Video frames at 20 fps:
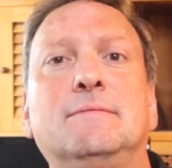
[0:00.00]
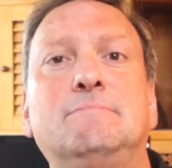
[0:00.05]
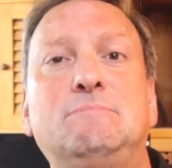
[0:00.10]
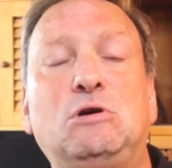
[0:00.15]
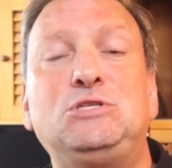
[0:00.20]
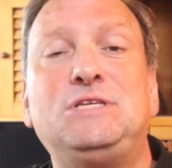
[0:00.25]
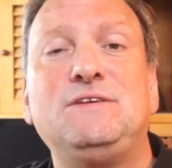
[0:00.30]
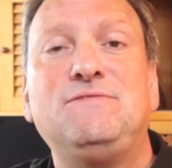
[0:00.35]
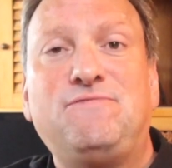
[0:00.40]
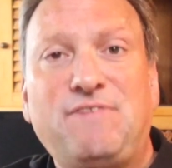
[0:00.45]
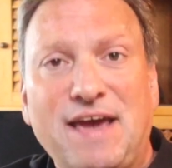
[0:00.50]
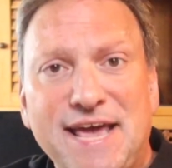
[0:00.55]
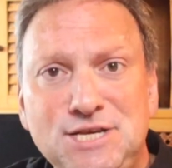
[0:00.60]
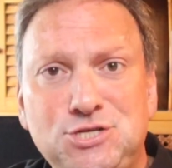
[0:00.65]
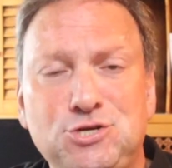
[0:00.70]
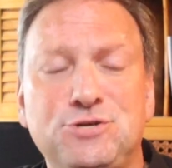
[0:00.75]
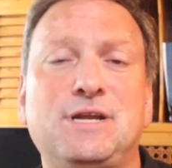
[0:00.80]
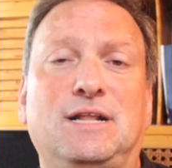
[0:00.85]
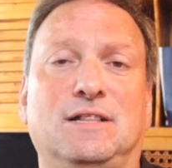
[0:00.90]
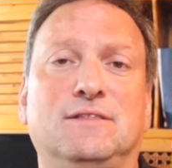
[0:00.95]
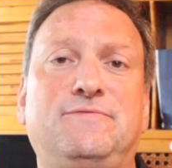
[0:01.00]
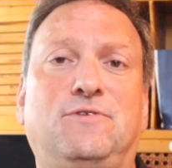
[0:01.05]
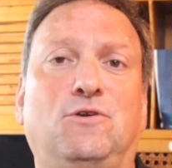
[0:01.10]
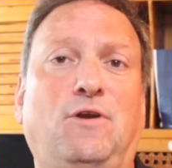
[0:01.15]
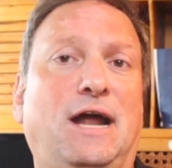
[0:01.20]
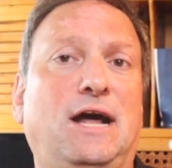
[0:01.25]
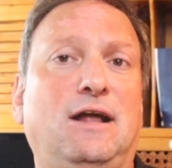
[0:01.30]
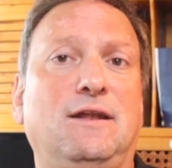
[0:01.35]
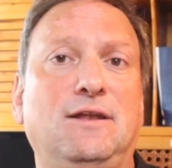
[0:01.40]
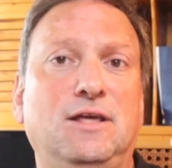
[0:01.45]
motivational for
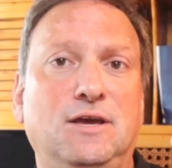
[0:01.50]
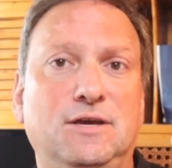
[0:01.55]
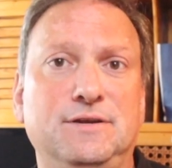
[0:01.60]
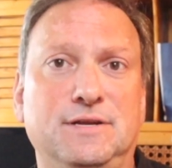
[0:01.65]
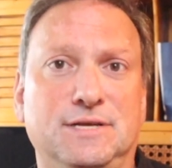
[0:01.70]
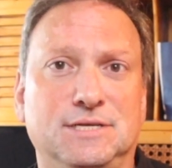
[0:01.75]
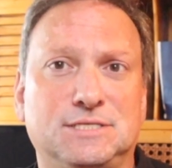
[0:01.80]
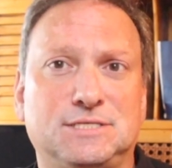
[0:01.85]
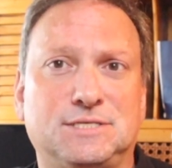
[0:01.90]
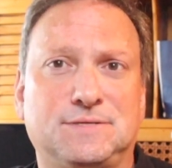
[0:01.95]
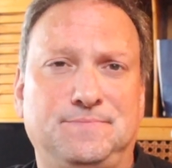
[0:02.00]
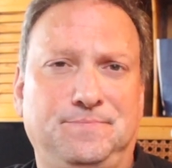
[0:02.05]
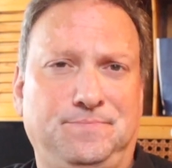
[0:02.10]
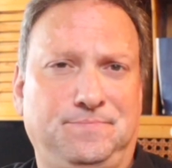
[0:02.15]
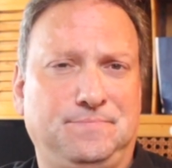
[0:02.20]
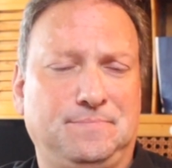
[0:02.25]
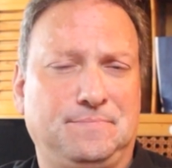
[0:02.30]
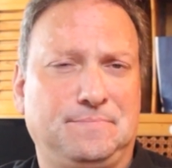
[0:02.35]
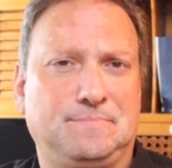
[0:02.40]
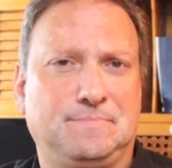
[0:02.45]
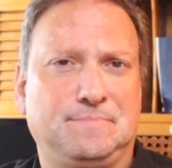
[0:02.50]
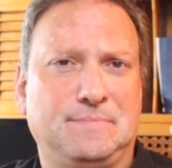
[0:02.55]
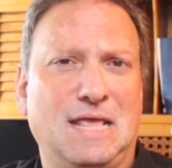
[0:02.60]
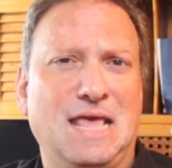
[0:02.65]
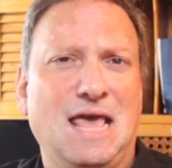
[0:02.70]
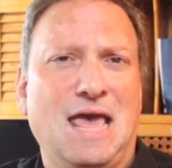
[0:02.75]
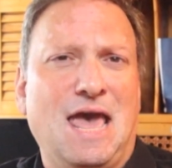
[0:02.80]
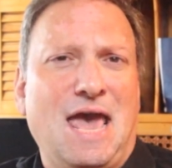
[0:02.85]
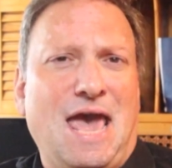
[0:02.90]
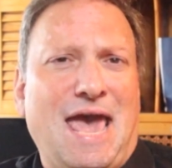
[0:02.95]
our learners?
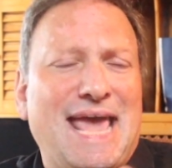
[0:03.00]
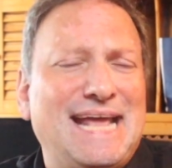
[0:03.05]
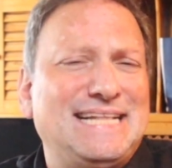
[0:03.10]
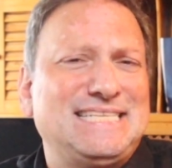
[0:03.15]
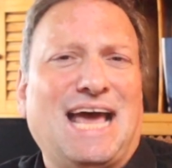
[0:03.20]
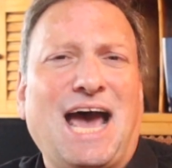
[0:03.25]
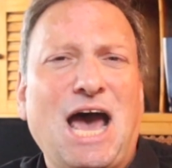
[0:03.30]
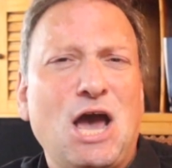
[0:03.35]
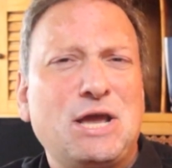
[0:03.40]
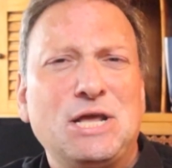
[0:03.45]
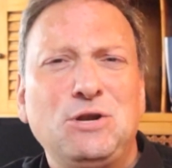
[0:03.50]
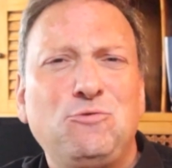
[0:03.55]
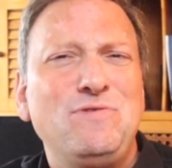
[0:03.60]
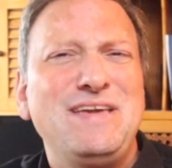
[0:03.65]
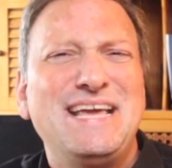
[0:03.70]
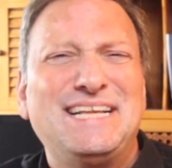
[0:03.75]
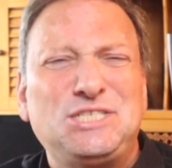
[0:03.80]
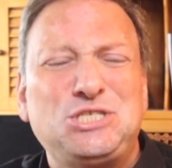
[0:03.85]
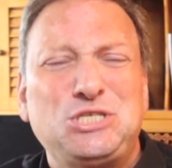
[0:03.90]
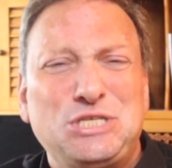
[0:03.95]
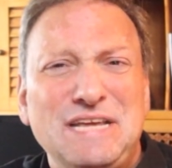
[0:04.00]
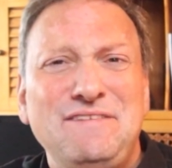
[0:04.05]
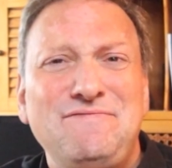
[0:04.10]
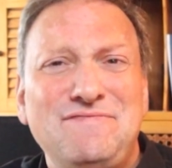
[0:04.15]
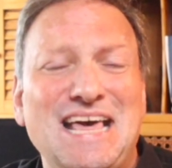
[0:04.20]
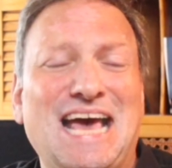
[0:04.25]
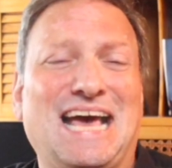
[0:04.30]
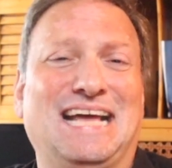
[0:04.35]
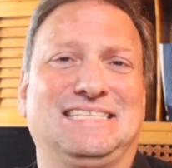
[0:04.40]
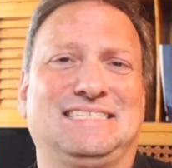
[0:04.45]
And how can we
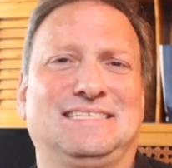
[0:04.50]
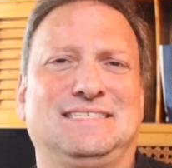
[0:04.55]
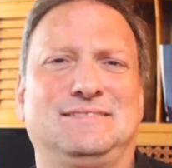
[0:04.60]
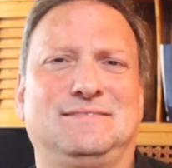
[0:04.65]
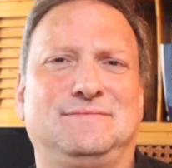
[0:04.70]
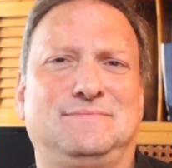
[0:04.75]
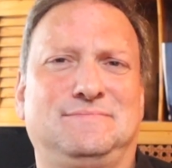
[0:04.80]
achieve that?